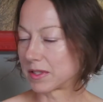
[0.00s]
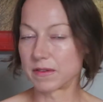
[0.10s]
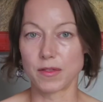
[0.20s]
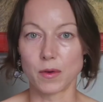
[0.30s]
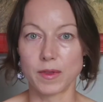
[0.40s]
must
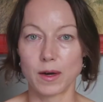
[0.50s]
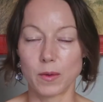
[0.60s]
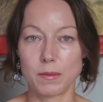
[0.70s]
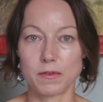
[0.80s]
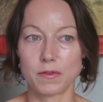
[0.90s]
have thrown that
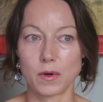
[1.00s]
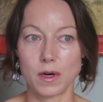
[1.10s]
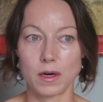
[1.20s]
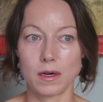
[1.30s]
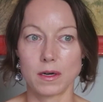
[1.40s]
away
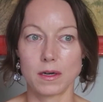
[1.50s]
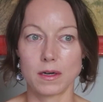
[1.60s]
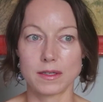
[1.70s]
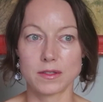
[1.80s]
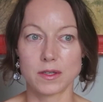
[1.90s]
before
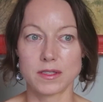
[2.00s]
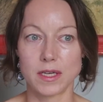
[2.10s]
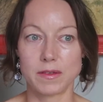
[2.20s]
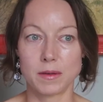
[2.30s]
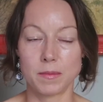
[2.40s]
I started
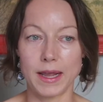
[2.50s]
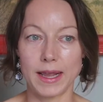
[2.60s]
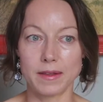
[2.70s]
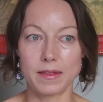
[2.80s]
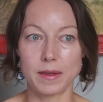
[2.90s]
saving them. I
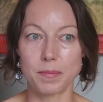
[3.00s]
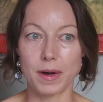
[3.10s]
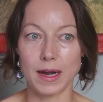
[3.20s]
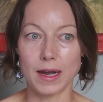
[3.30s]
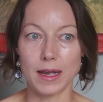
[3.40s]
had the
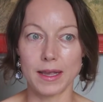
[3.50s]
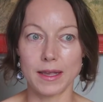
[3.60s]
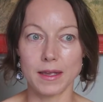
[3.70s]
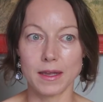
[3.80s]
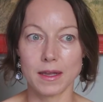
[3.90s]

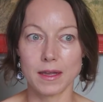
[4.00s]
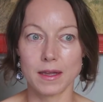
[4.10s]
Pie,